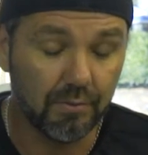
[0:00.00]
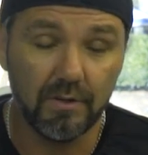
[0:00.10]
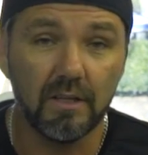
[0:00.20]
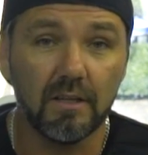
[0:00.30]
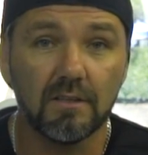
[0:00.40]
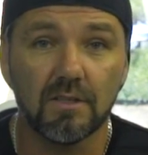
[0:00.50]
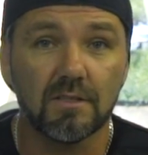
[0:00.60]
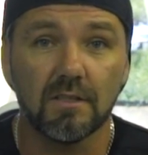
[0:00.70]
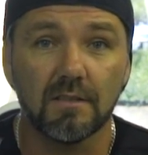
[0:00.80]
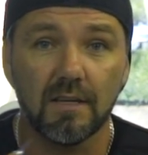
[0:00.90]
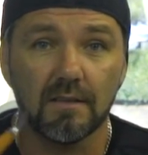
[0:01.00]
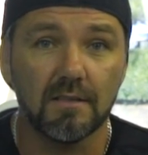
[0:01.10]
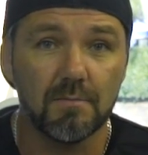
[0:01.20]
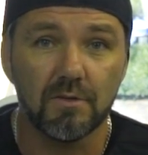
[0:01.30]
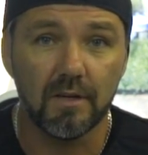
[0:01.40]
Purely just to cut the
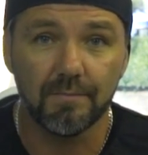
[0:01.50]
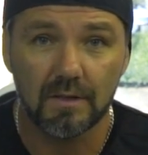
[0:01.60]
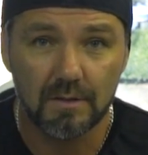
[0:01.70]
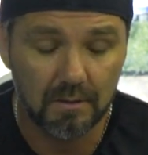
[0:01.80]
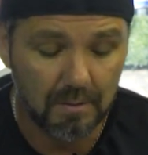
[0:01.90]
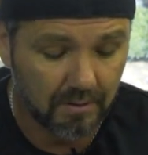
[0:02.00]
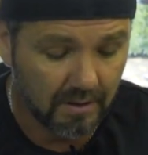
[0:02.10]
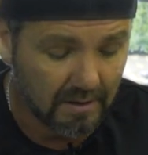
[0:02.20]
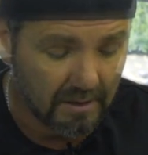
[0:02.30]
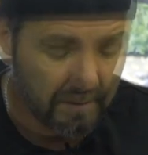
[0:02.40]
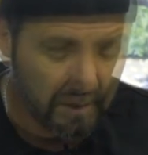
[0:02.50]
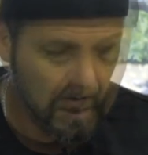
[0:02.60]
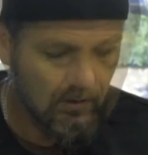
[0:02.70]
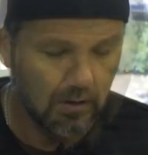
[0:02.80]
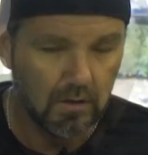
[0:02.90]
zip tie. It's going to be pretty easy.
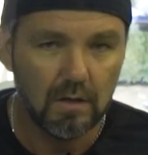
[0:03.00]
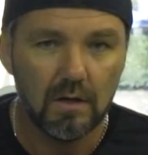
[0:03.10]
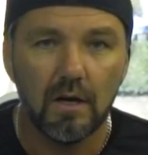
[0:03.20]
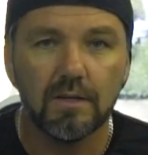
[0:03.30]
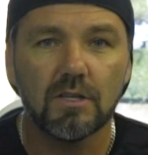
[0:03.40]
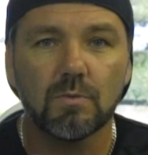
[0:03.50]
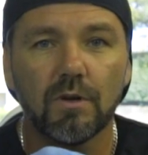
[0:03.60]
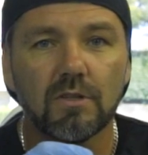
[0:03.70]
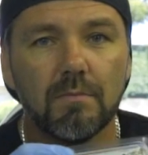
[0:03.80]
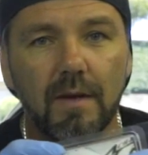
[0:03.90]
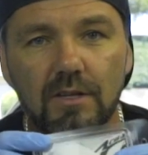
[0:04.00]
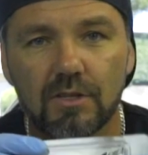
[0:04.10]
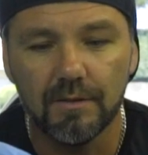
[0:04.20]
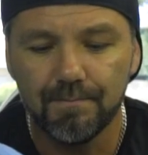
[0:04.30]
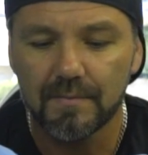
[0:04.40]
I just wanted to
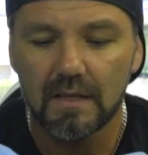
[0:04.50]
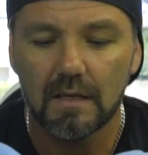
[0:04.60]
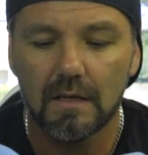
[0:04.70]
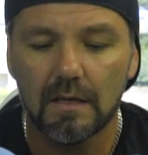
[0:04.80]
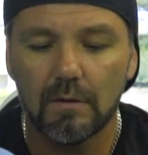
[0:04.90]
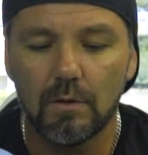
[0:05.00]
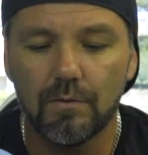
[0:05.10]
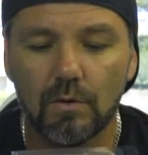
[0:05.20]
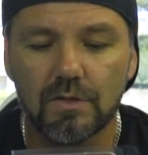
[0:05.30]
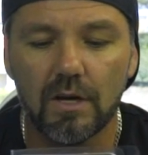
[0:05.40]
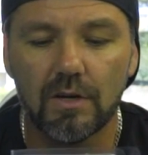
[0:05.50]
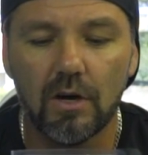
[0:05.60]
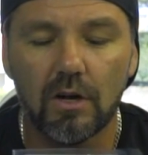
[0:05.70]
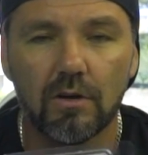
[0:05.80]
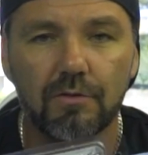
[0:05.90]
mention, we've also
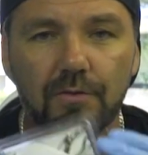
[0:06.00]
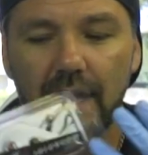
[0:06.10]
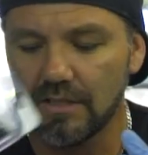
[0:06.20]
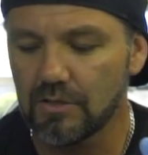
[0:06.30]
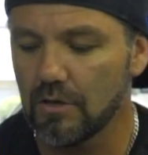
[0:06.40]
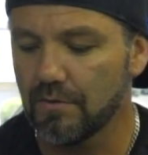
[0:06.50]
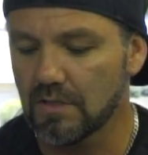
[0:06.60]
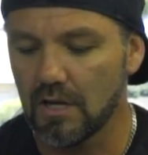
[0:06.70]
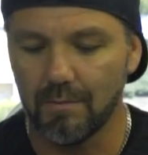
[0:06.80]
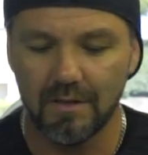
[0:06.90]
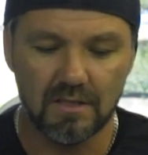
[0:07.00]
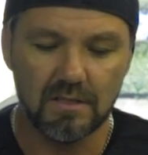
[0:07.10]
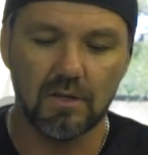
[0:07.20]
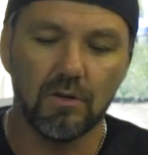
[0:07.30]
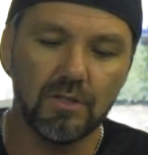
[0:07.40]
got on a flat surfaced helmet, this
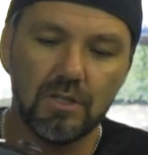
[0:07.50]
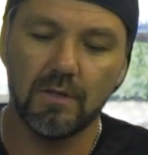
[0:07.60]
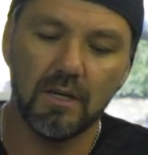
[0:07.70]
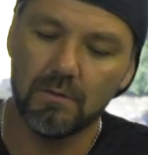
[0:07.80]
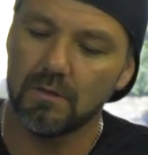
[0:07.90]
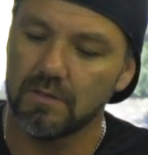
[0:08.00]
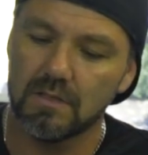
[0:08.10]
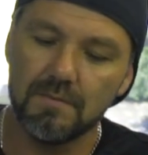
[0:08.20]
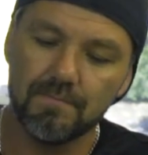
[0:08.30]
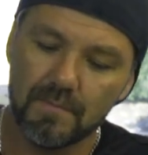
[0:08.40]
is a contour helmet obviously,